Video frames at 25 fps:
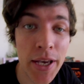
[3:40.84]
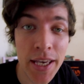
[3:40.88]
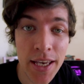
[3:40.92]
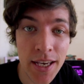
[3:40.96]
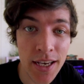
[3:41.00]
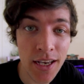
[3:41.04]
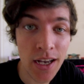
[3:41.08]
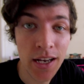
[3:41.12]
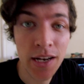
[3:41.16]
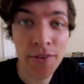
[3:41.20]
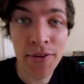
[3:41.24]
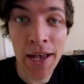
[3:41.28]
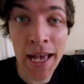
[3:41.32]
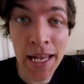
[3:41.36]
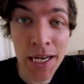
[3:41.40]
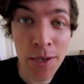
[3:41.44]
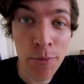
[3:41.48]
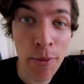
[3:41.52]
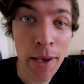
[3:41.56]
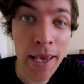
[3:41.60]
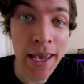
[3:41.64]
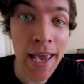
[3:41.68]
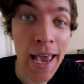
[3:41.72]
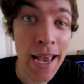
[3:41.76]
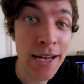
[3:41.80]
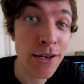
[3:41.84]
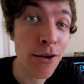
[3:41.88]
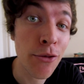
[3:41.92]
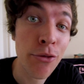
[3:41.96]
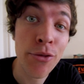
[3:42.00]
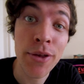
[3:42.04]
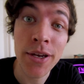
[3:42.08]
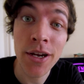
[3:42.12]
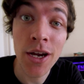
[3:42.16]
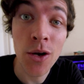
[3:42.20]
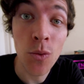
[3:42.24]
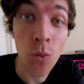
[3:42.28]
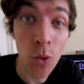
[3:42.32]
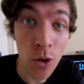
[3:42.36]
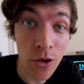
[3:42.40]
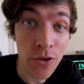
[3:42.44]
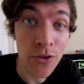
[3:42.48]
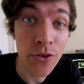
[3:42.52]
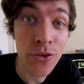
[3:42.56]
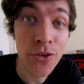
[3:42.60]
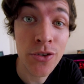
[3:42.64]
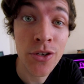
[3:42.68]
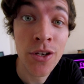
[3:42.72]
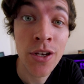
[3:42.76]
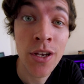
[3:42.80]
I can kind of animate anything I
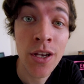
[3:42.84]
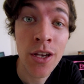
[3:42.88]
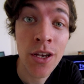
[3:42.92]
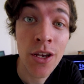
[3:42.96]
want